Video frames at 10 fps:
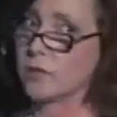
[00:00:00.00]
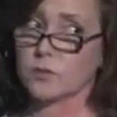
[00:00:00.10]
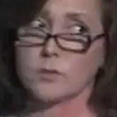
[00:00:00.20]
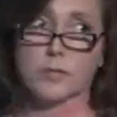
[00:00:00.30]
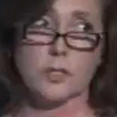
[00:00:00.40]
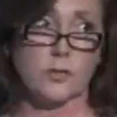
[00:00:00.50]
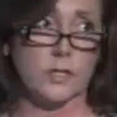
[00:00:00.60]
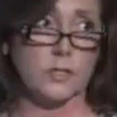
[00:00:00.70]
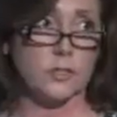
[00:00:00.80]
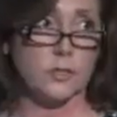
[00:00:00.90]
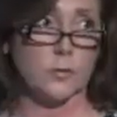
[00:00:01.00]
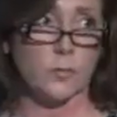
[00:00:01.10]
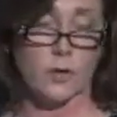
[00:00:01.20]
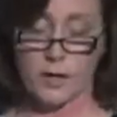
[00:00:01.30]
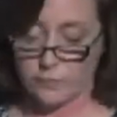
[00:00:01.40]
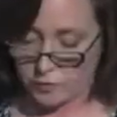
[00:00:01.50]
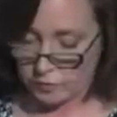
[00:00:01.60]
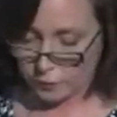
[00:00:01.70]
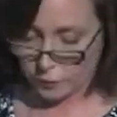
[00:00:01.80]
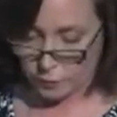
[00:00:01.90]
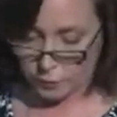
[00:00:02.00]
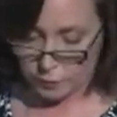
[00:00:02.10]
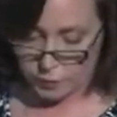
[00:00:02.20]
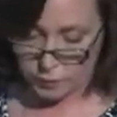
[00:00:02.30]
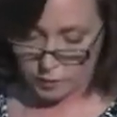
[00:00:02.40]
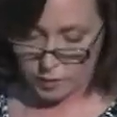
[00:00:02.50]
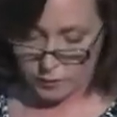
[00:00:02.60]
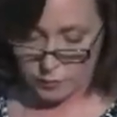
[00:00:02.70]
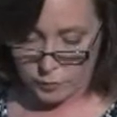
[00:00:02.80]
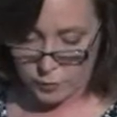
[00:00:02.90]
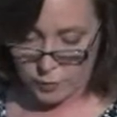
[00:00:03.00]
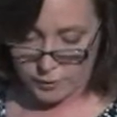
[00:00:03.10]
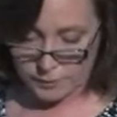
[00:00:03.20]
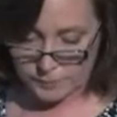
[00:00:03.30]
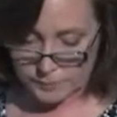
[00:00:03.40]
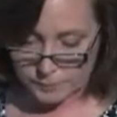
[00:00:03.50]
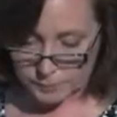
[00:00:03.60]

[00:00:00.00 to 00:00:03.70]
actually donated to the war effort for patro um, patrolling.